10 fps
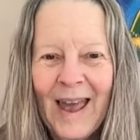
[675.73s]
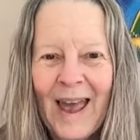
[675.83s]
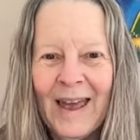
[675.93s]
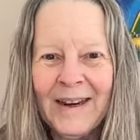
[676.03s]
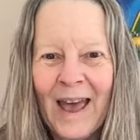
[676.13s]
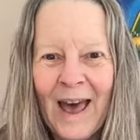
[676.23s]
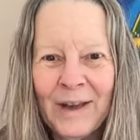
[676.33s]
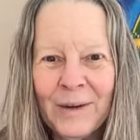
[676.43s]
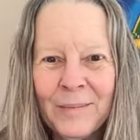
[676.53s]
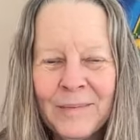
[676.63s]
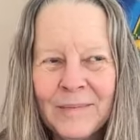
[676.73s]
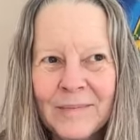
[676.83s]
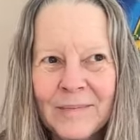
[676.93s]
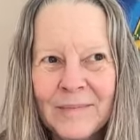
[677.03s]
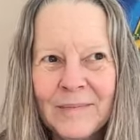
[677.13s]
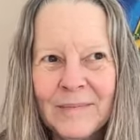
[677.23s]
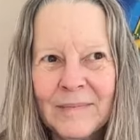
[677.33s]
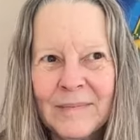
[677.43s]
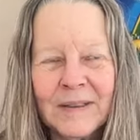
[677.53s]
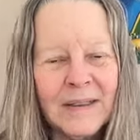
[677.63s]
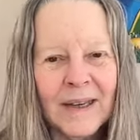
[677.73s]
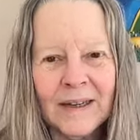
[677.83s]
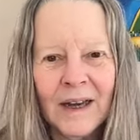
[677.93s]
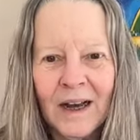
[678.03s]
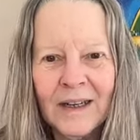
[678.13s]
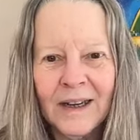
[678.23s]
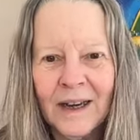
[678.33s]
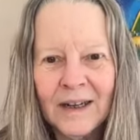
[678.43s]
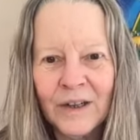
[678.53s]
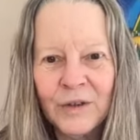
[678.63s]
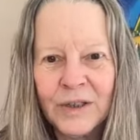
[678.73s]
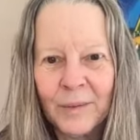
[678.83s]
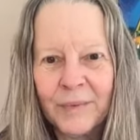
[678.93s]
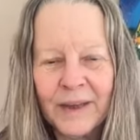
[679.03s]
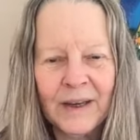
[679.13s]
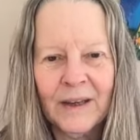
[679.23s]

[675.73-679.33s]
And Adam said, God, you got to do something.